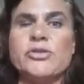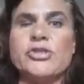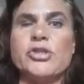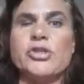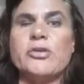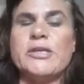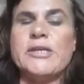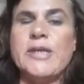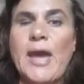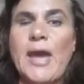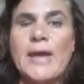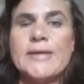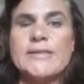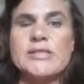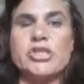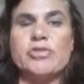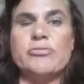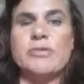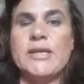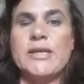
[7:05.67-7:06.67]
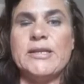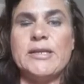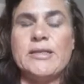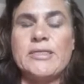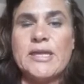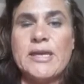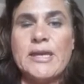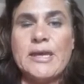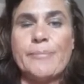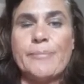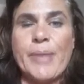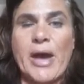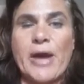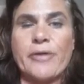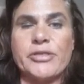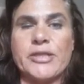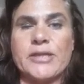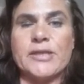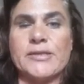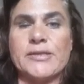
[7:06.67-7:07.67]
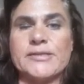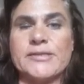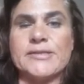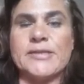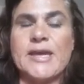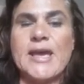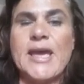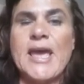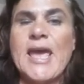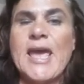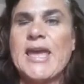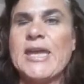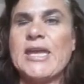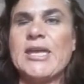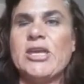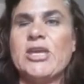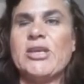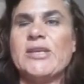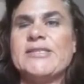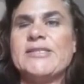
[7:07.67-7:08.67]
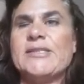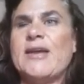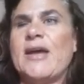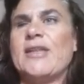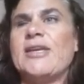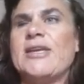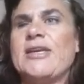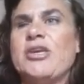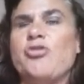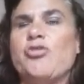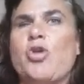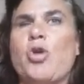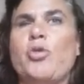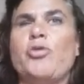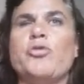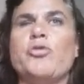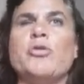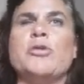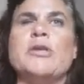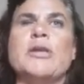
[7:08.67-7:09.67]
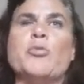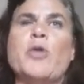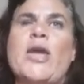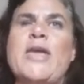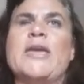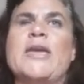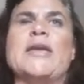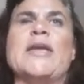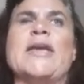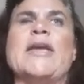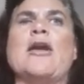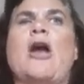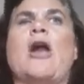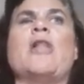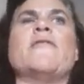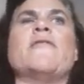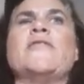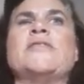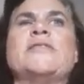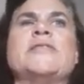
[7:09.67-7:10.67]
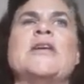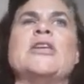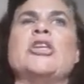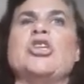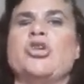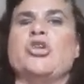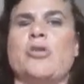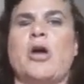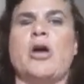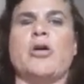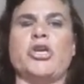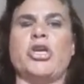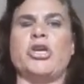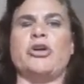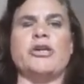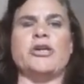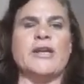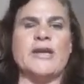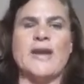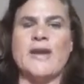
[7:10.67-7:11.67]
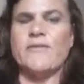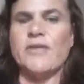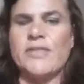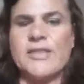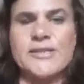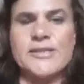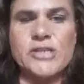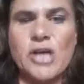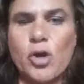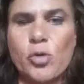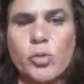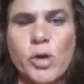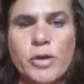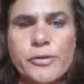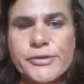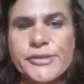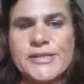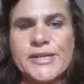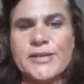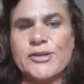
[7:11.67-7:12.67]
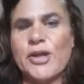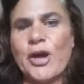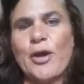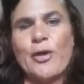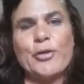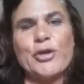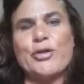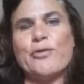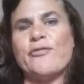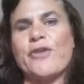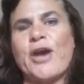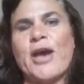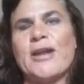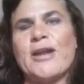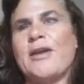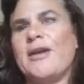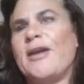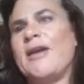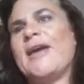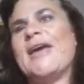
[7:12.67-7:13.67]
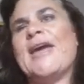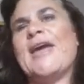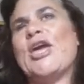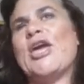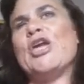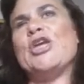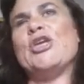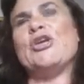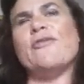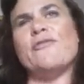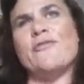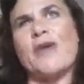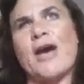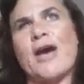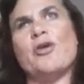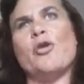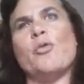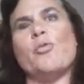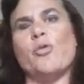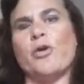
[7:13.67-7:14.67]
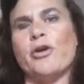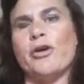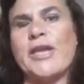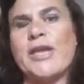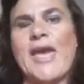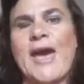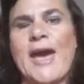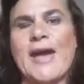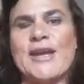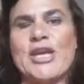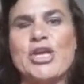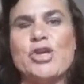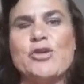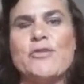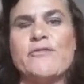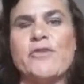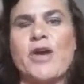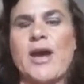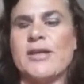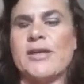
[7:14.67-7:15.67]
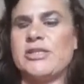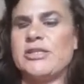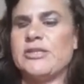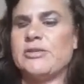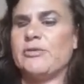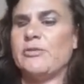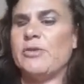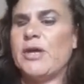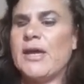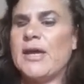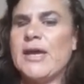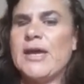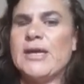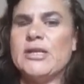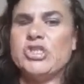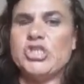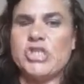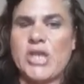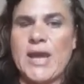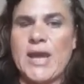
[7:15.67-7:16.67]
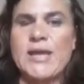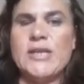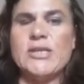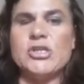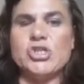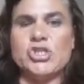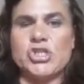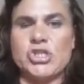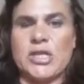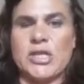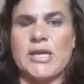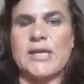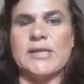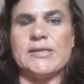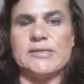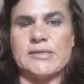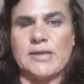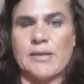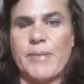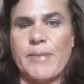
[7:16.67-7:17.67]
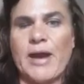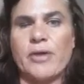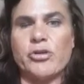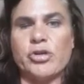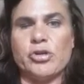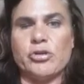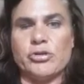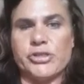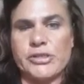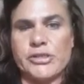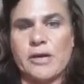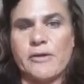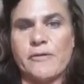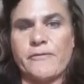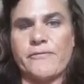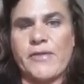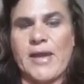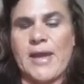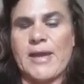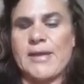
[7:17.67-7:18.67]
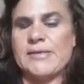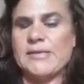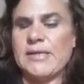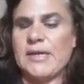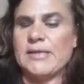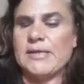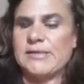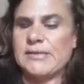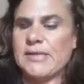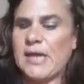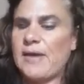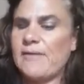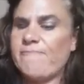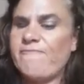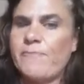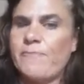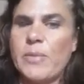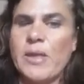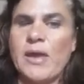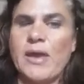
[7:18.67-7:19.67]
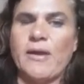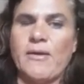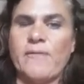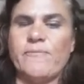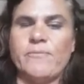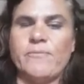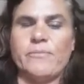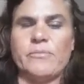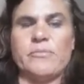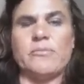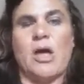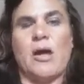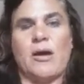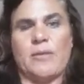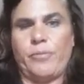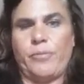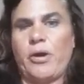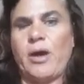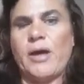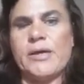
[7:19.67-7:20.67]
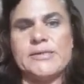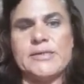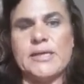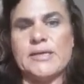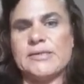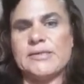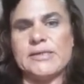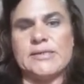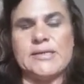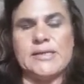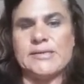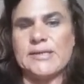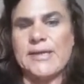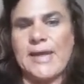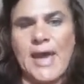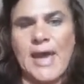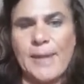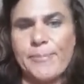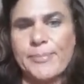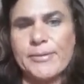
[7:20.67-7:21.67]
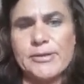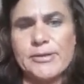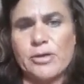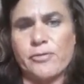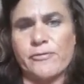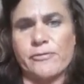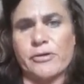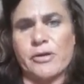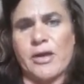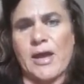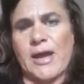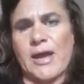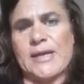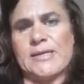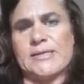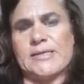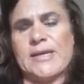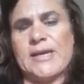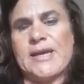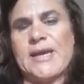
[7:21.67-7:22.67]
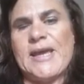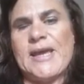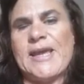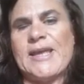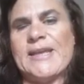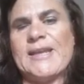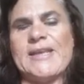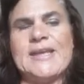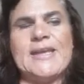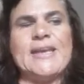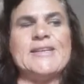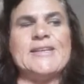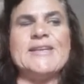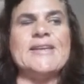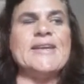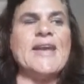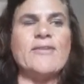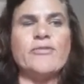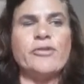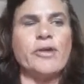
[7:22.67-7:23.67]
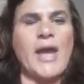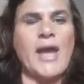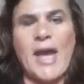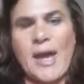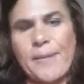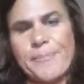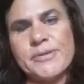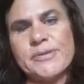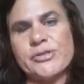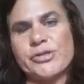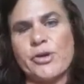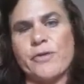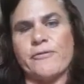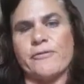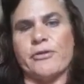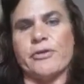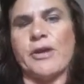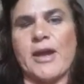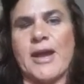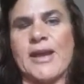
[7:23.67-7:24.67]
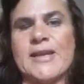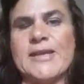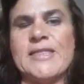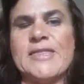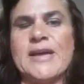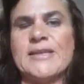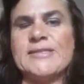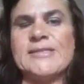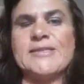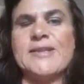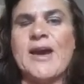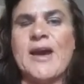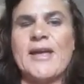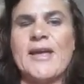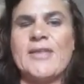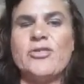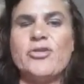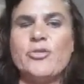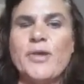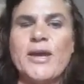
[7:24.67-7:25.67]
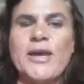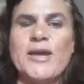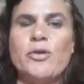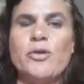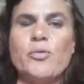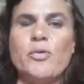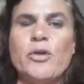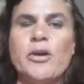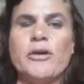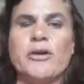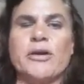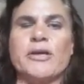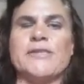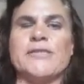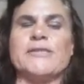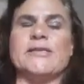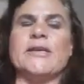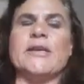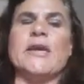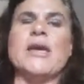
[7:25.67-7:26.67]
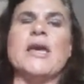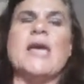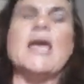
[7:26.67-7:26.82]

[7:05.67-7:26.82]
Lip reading: So yes, you need to think about this. It's not like you go through an awakening and all of a sudden you're all cured and everything's all rosy. No, you've got to work at it. You've got to change things about yourself. And it's a long process. It doesn't happen overnight. It never happens overnight. That's not the way it works.